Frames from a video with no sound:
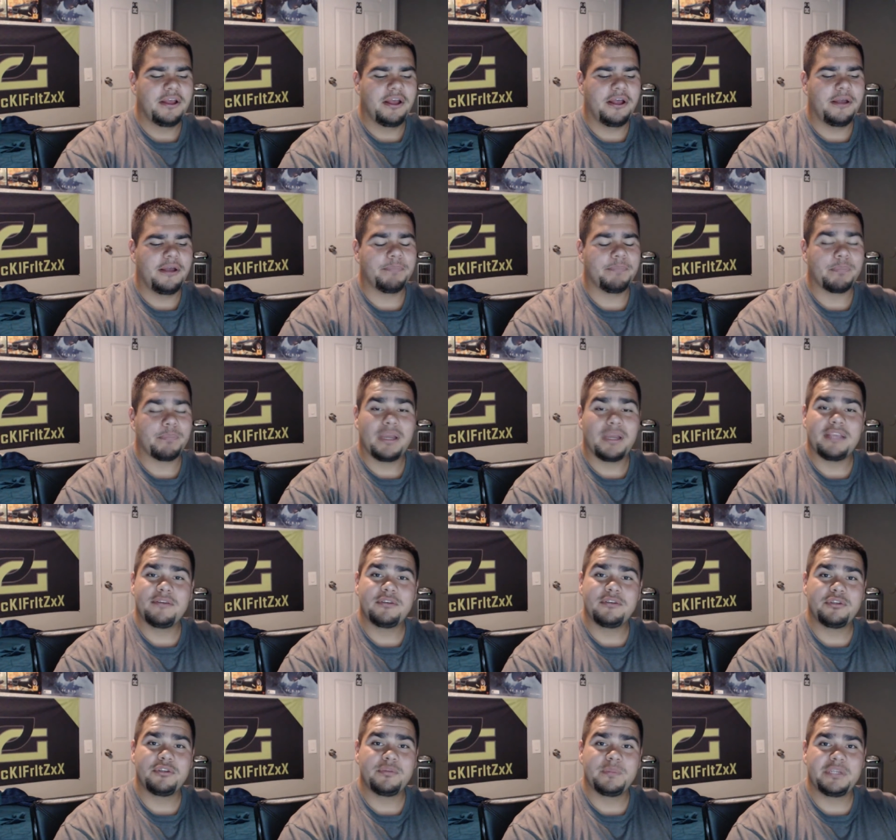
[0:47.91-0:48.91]
um, my
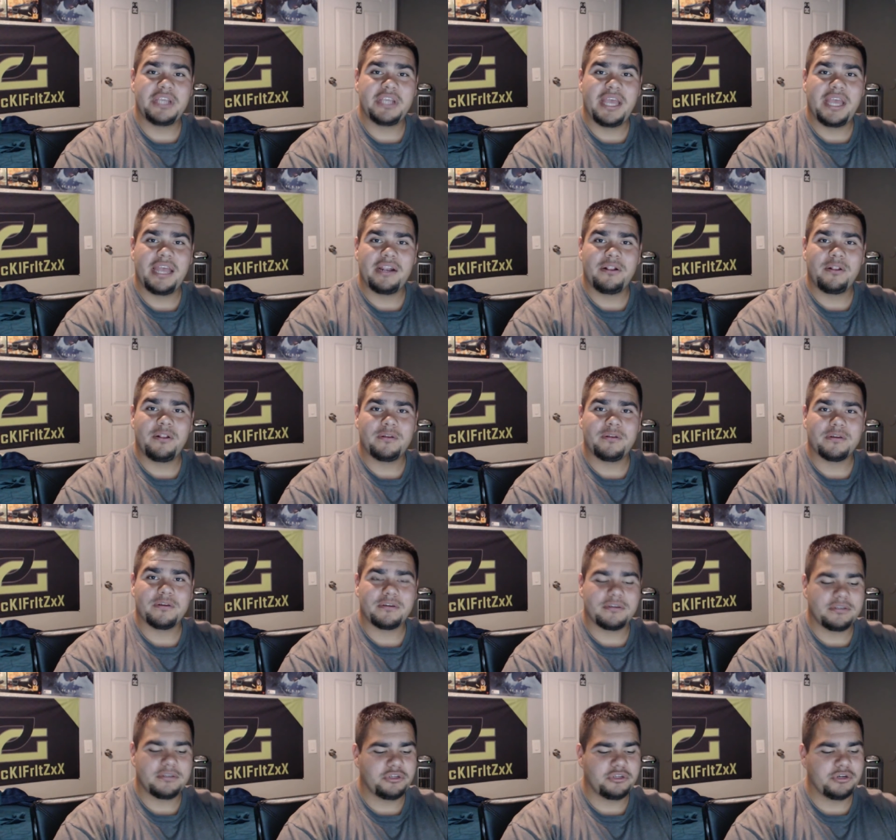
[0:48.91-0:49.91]
YouTube channel
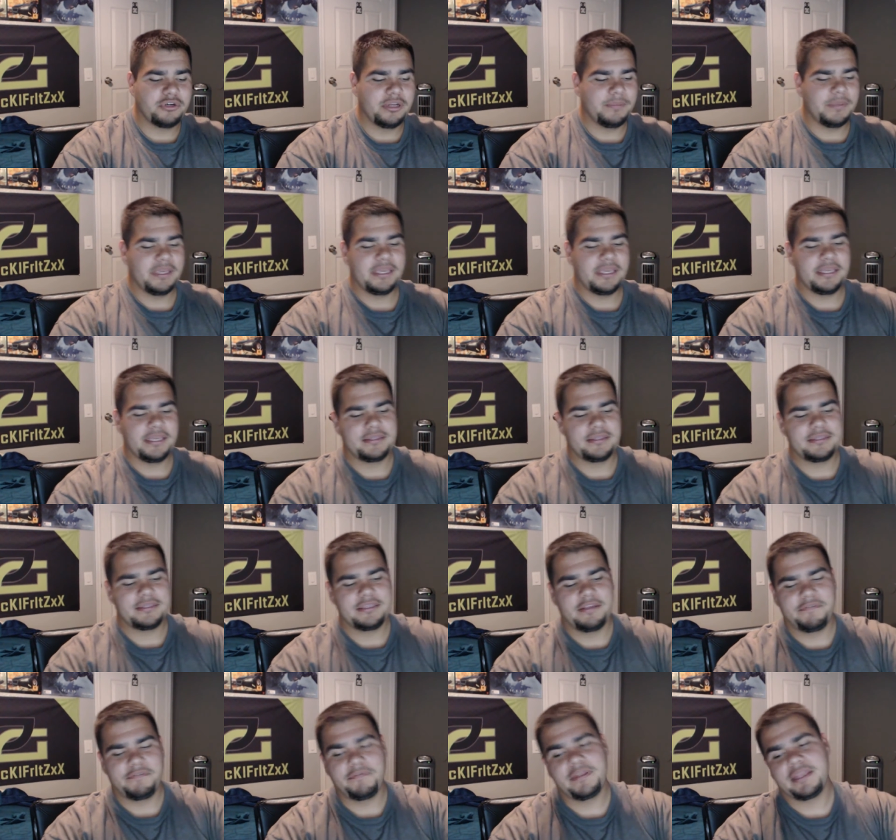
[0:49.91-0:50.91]
or streaming and
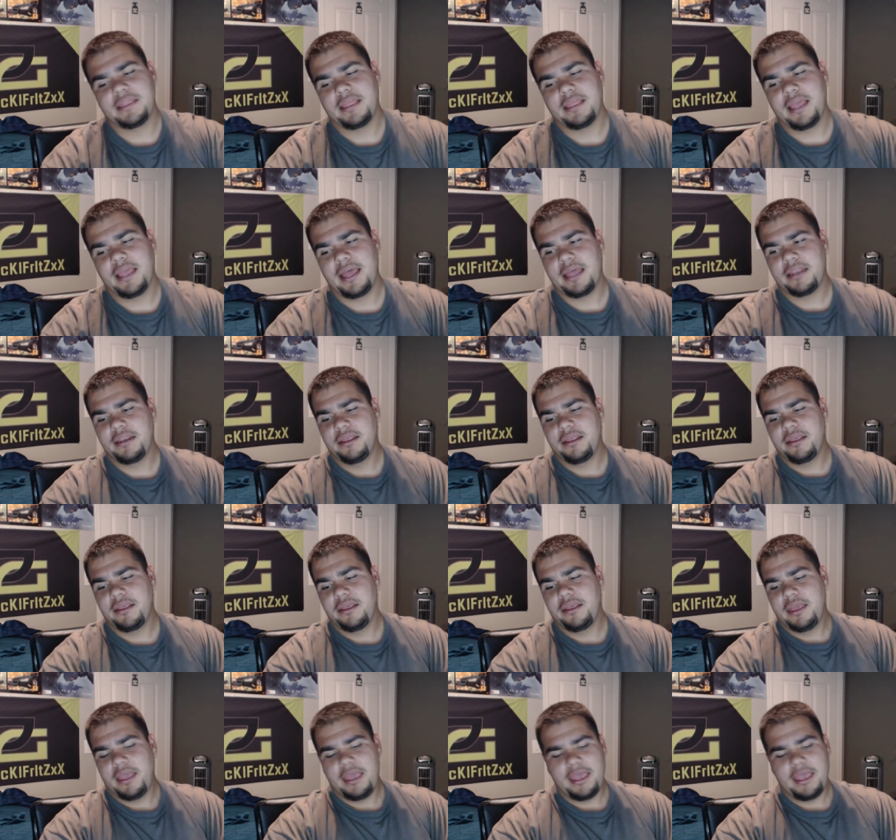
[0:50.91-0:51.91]
stuff like that.
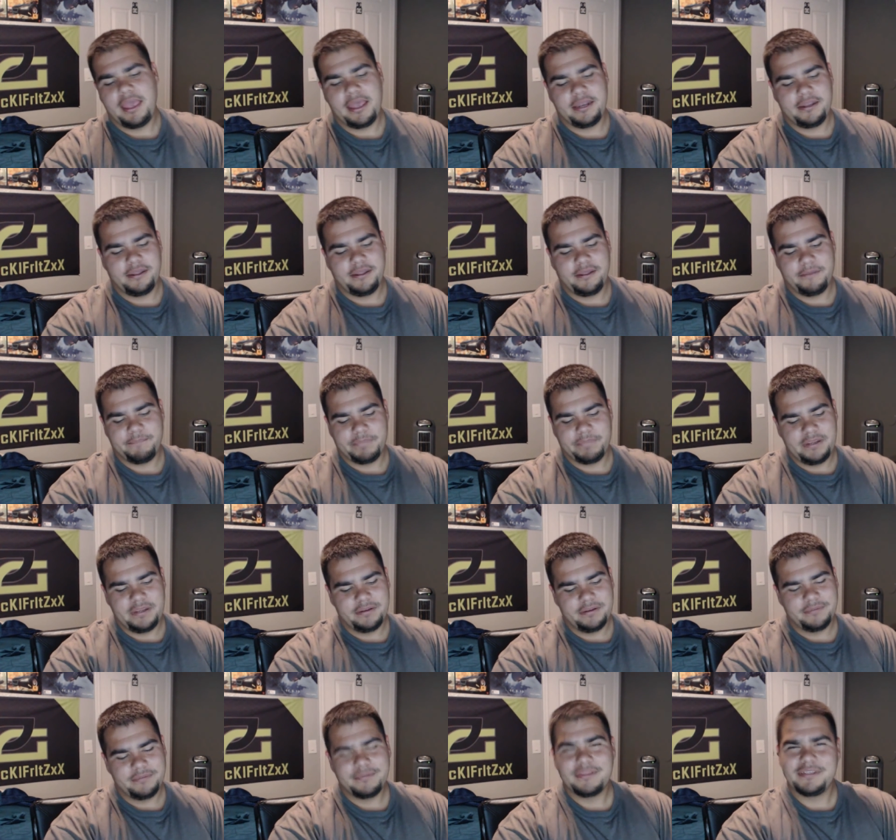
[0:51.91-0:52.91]
And uh,
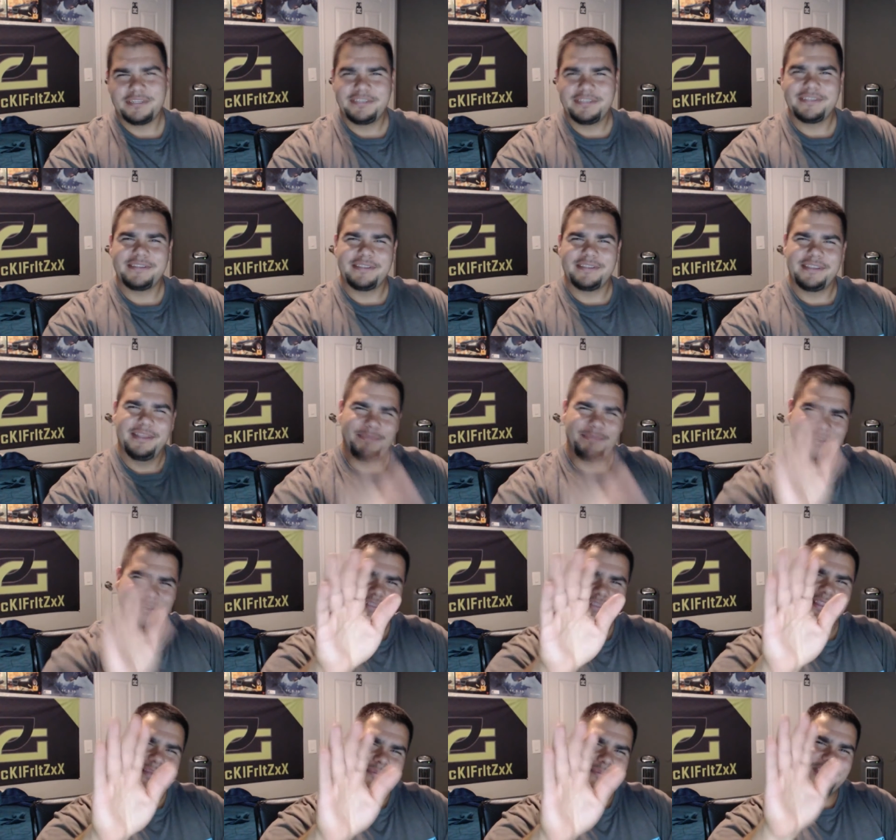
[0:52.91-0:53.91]
here, just let
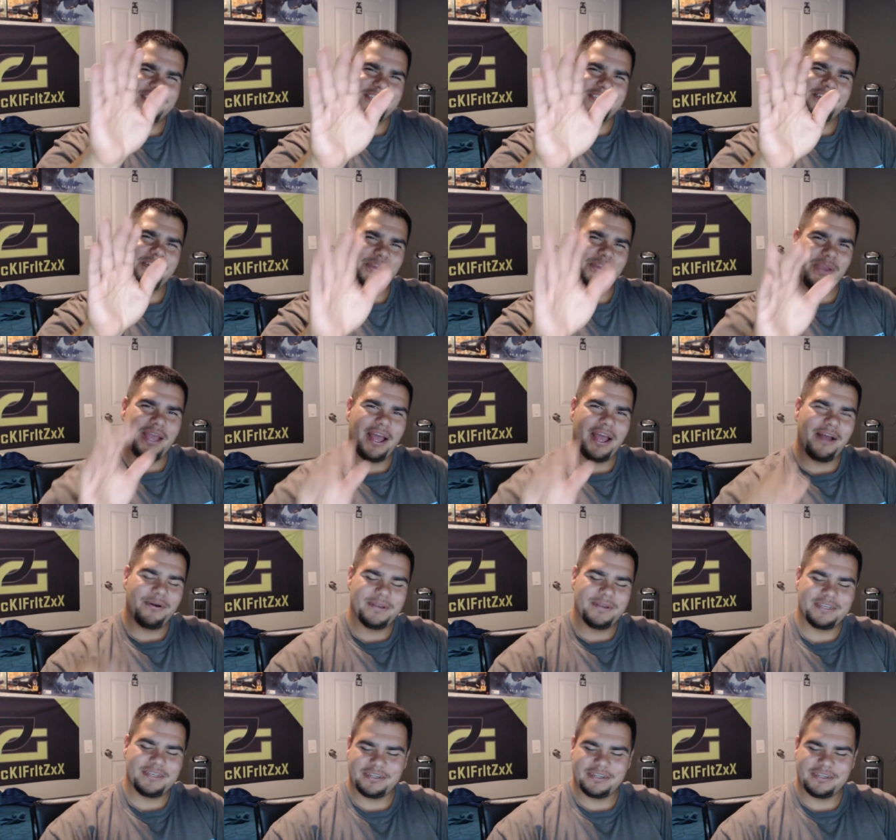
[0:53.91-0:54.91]
me let me show you
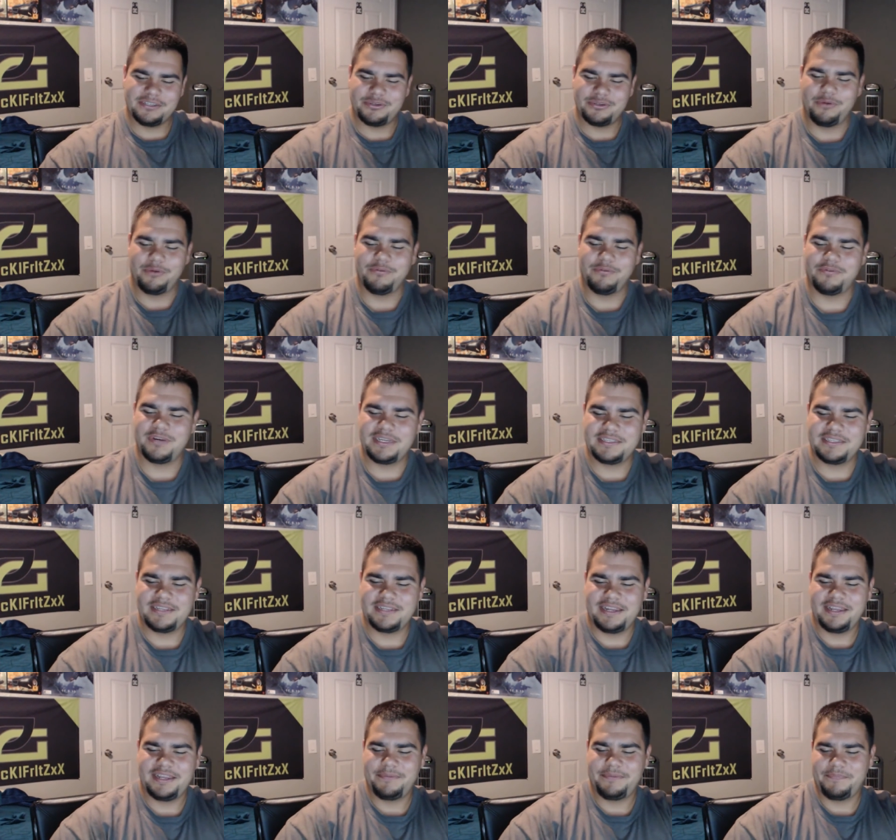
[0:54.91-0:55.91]
how into
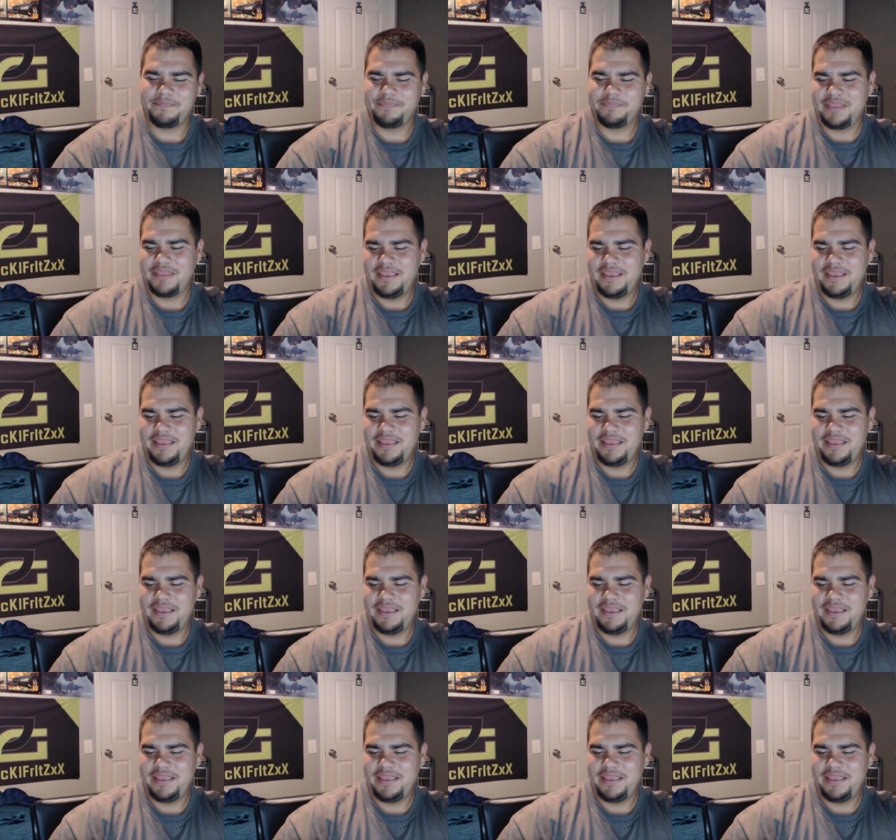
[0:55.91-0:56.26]
KontrolFreeks I am.